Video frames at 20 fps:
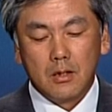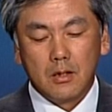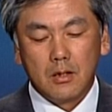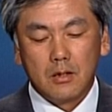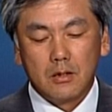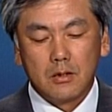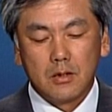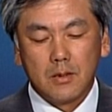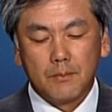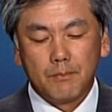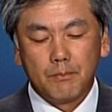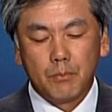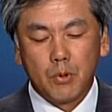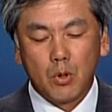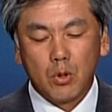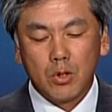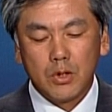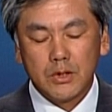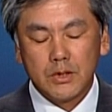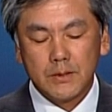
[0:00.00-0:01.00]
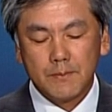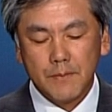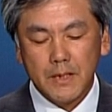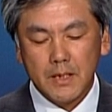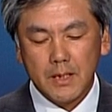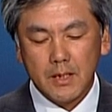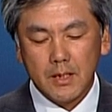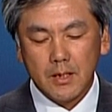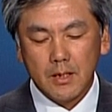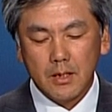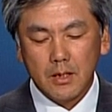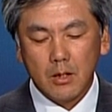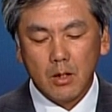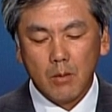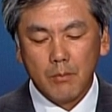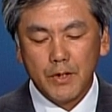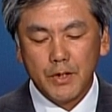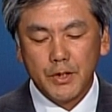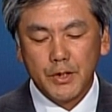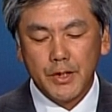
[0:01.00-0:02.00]
And the proximity
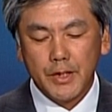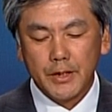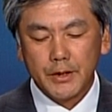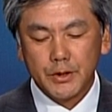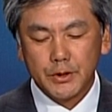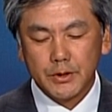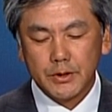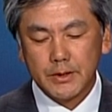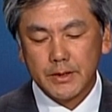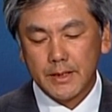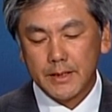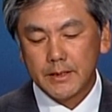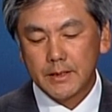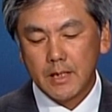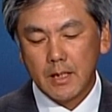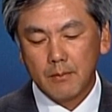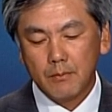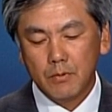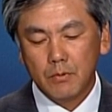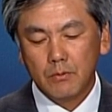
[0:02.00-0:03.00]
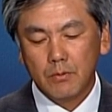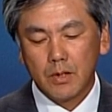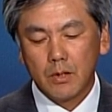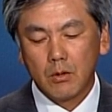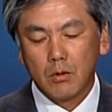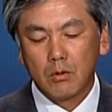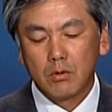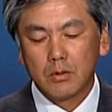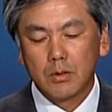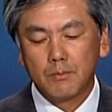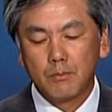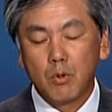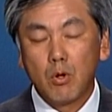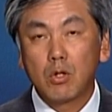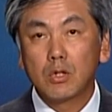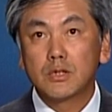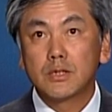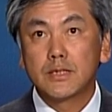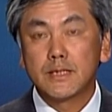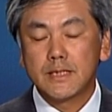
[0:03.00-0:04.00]
communication system, we call the
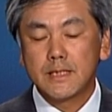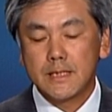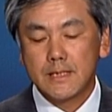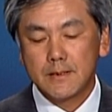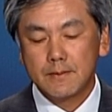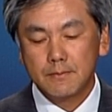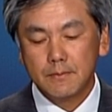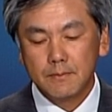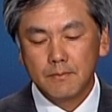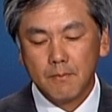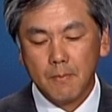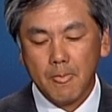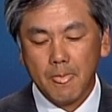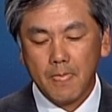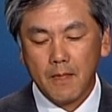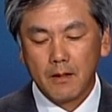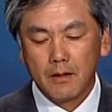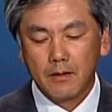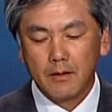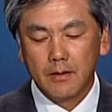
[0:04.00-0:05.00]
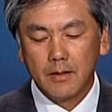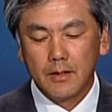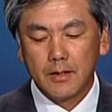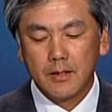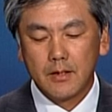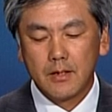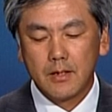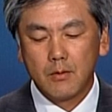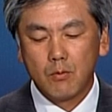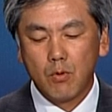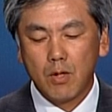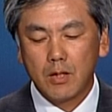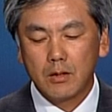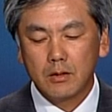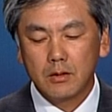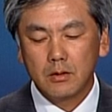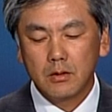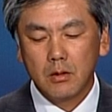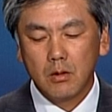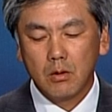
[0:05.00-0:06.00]
PROX system, is the
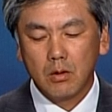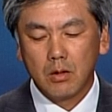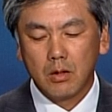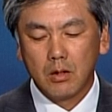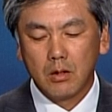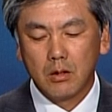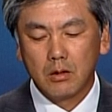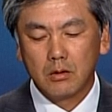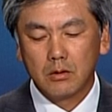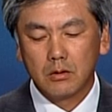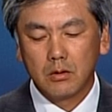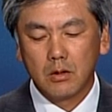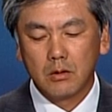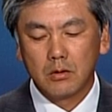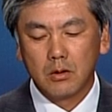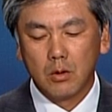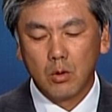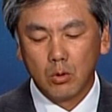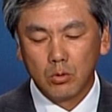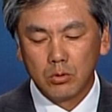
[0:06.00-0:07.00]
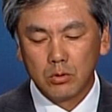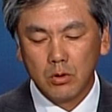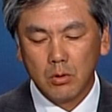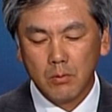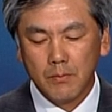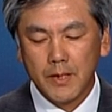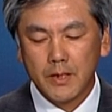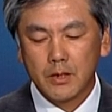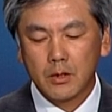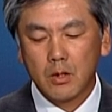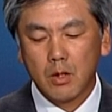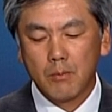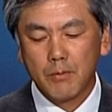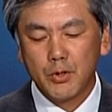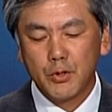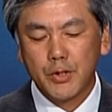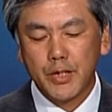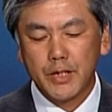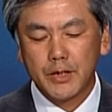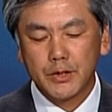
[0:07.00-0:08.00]
one on-orbit
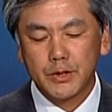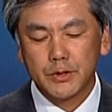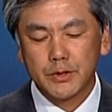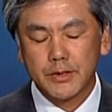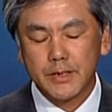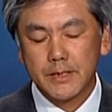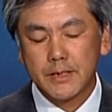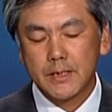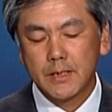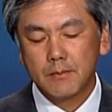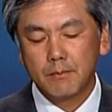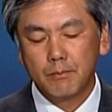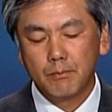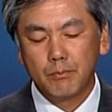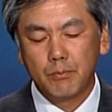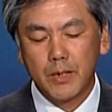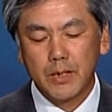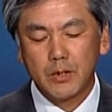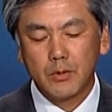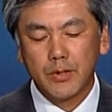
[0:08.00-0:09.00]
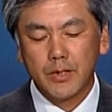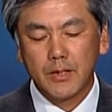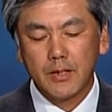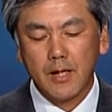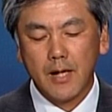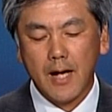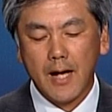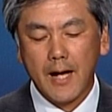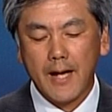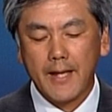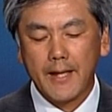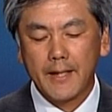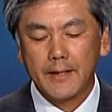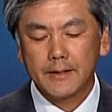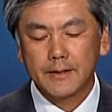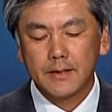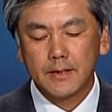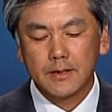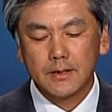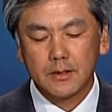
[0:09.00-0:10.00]
communication system between the
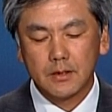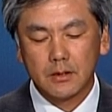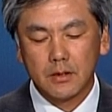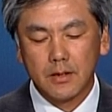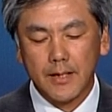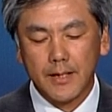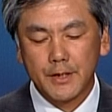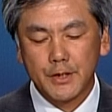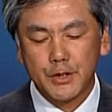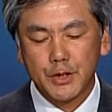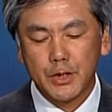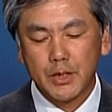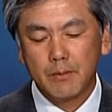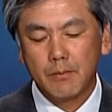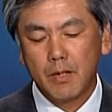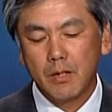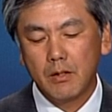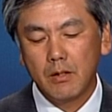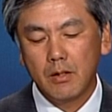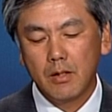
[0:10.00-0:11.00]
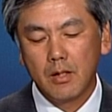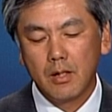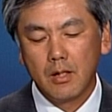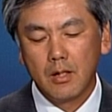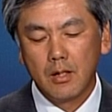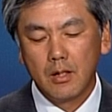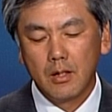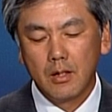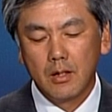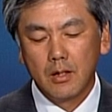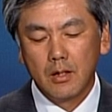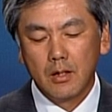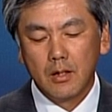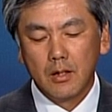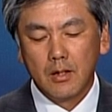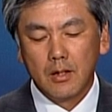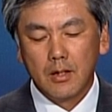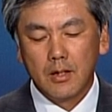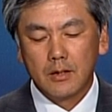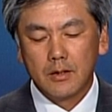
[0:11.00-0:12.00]
ISS and the HTV.
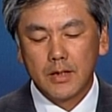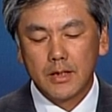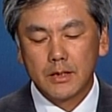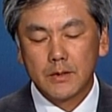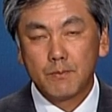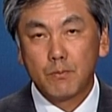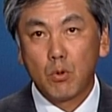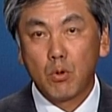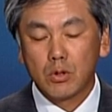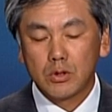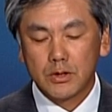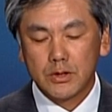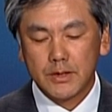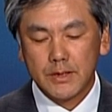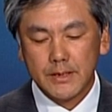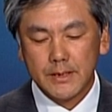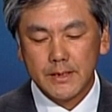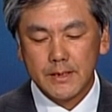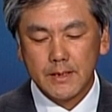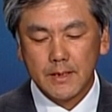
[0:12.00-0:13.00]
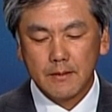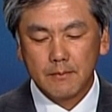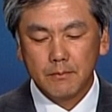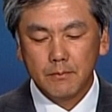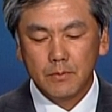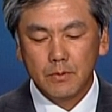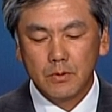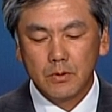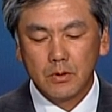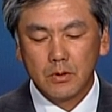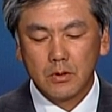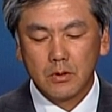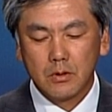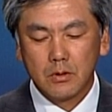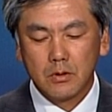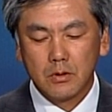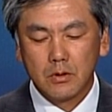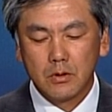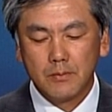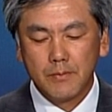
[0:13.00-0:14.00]
And this proxy system
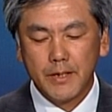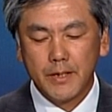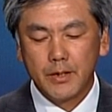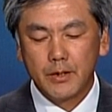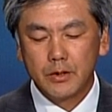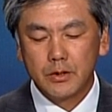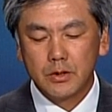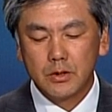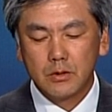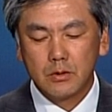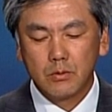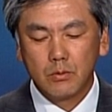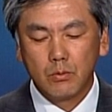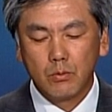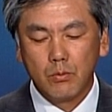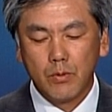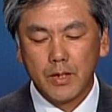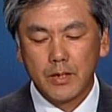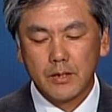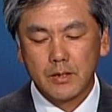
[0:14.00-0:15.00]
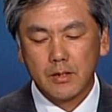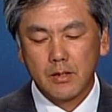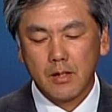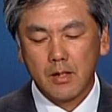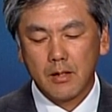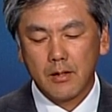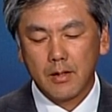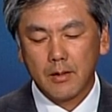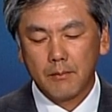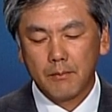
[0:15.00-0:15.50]
could be used with other